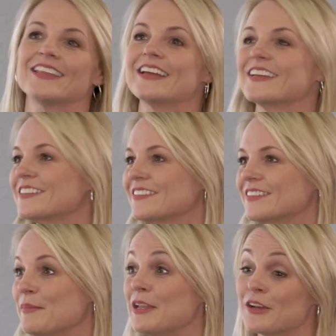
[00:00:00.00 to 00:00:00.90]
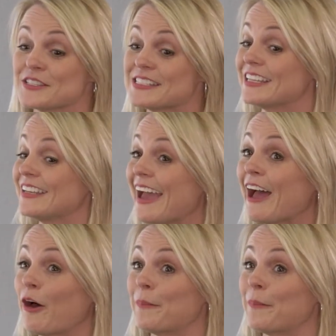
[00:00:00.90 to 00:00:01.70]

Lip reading: Like, I may not see it now,